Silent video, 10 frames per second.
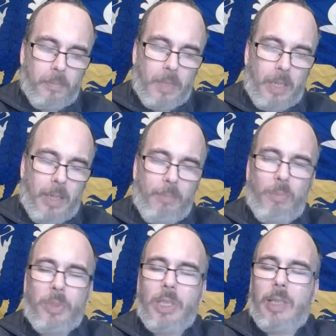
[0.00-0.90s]

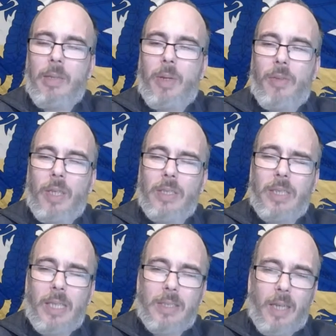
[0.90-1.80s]
particularly when things
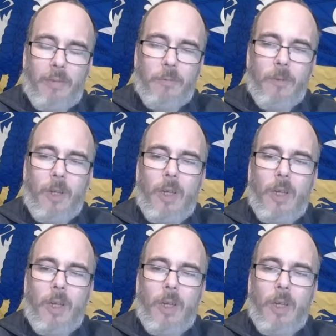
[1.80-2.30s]
get tough,